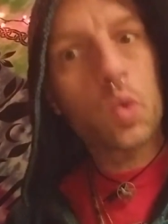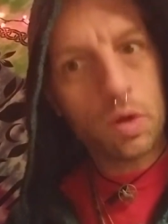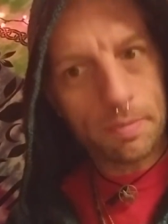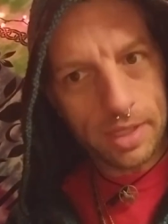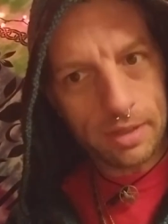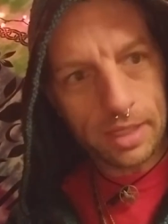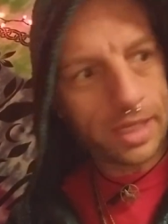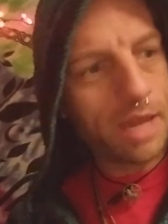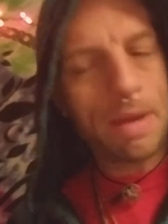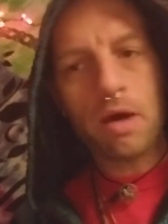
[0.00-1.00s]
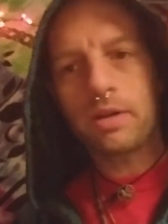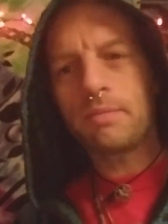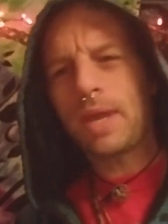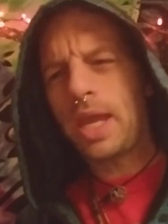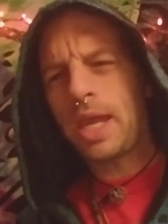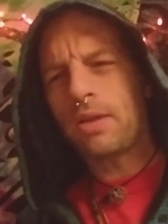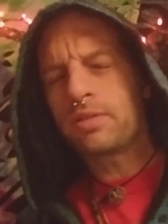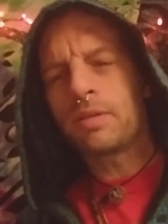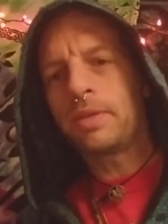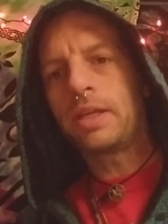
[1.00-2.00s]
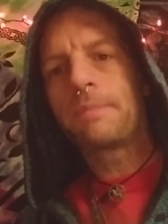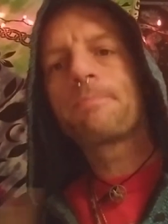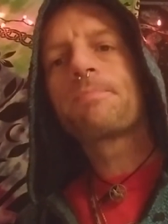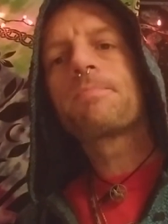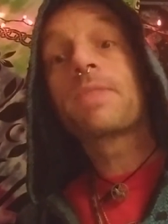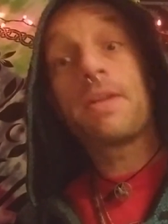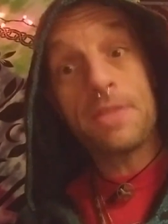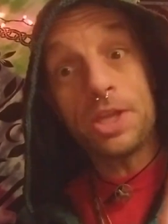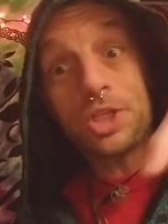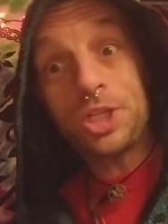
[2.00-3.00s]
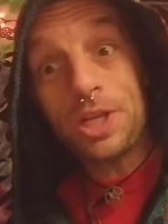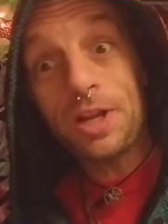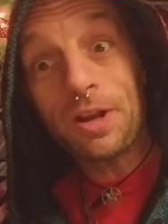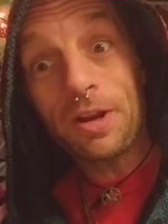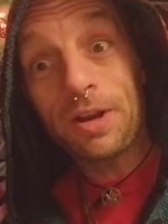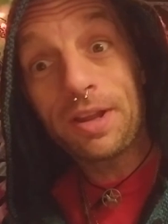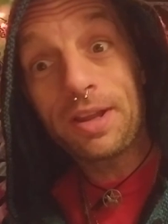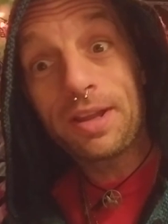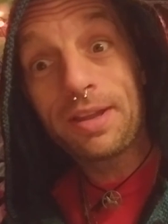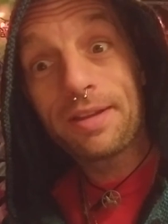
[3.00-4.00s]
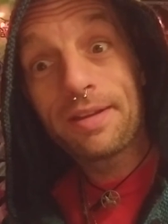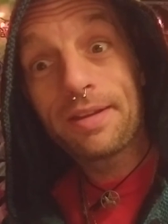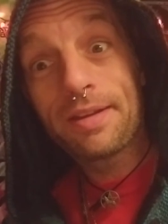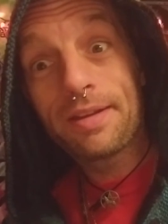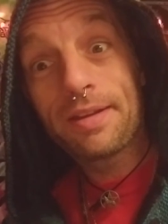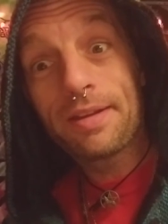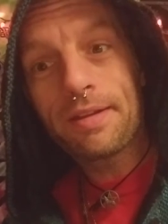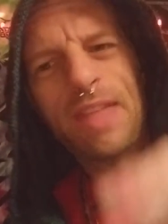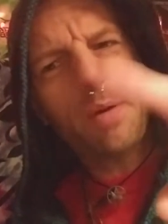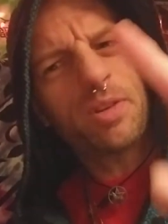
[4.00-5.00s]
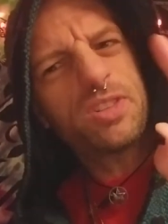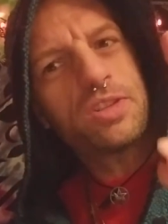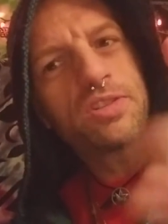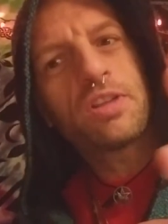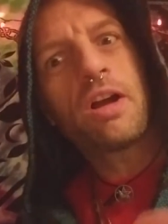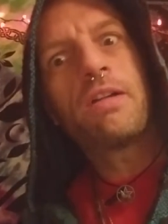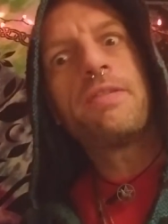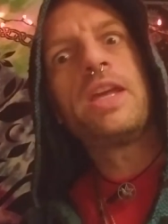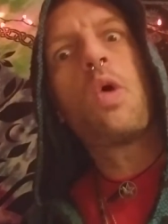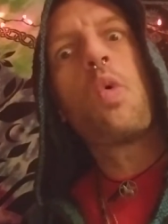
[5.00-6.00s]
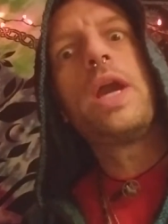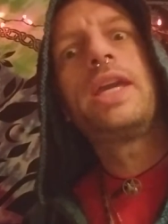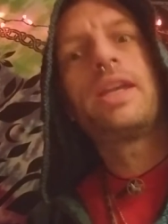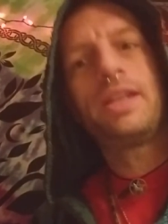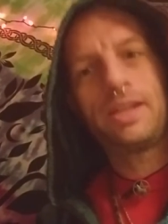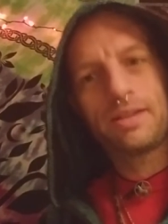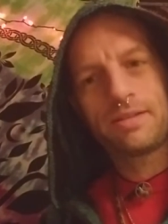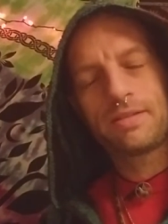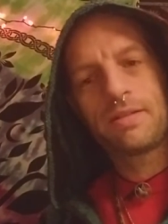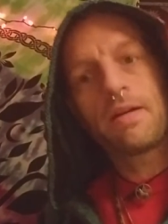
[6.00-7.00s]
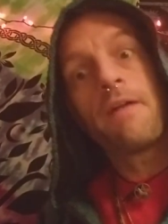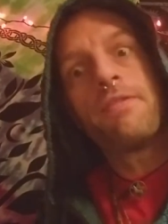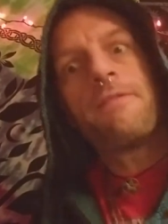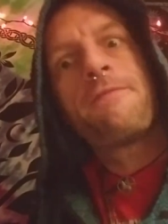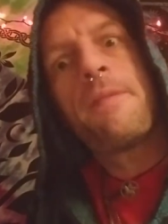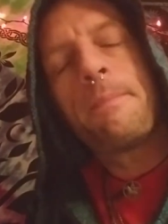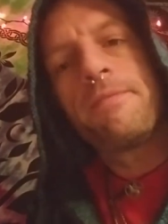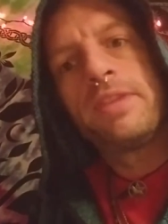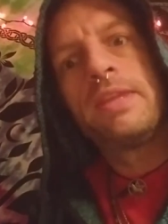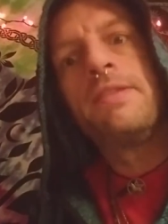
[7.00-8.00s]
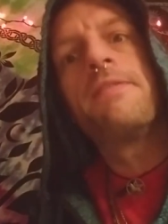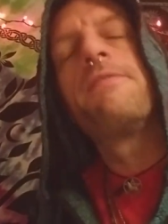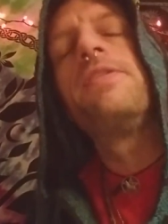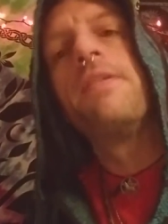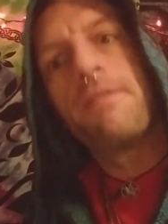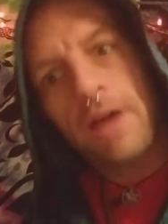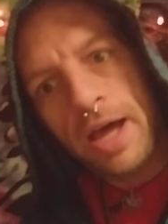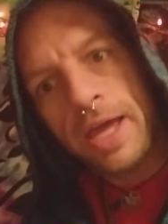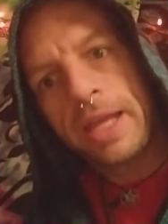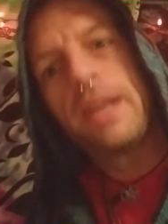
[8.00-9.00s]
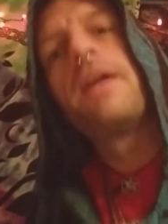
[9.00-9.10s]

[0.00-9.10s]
Woman that came out in May or something this year. That was the start of the awakening of the divine